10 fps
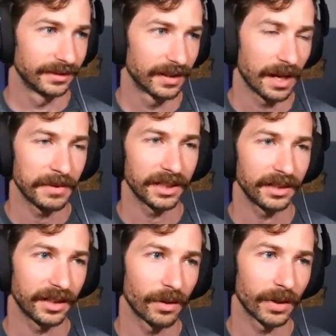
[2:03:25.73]
I mean,
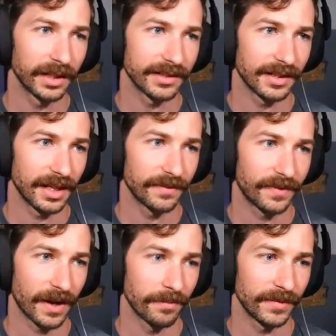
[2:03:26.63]
you know what? If
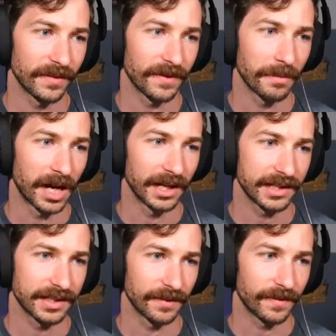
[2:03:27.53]
I'm go. if I'm
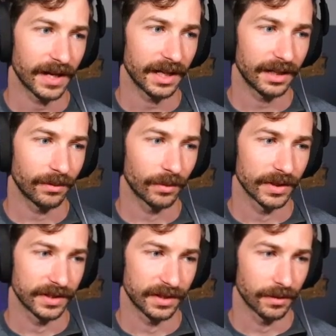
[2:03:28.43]
honest, if I
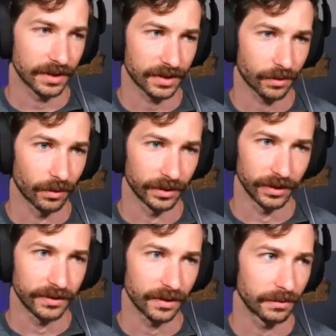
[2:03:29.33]
was you know just scrolling
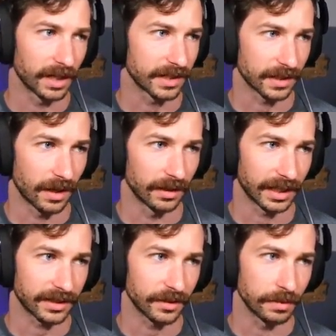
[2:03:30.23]
YouTube and I saw
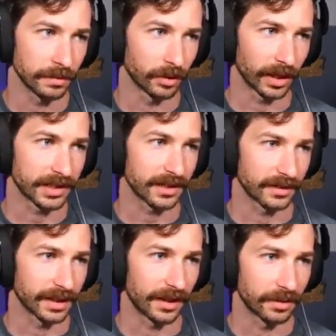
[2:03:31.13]
like two people get stuck
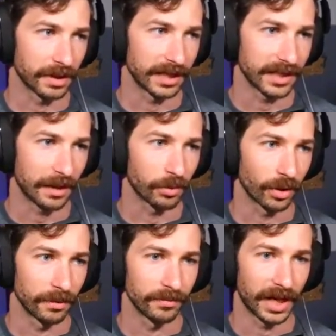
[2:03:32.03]
together by a
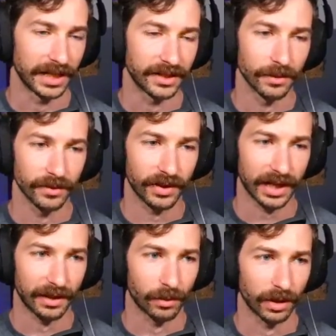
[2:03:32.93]
tapeworm, I don't think
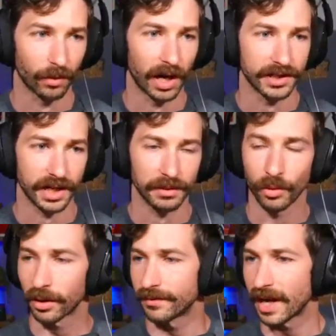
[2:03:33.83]
I'd want to watch any
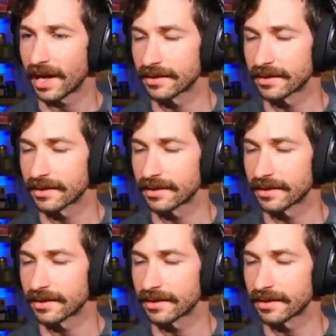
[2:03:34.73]
more of that.